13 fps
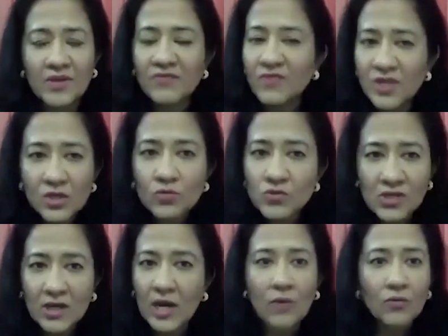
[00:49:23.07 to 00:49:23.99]
we use
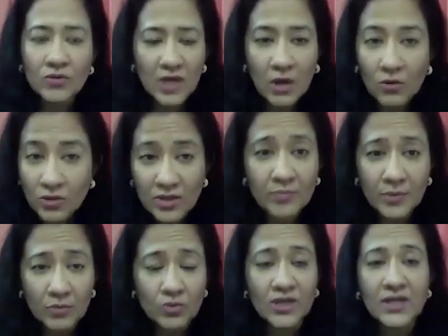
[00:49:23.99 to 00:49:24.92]
cloud
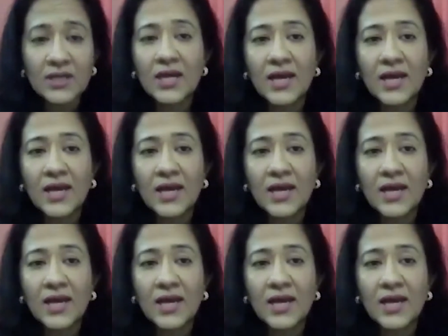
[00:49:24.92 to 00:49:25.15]
computing,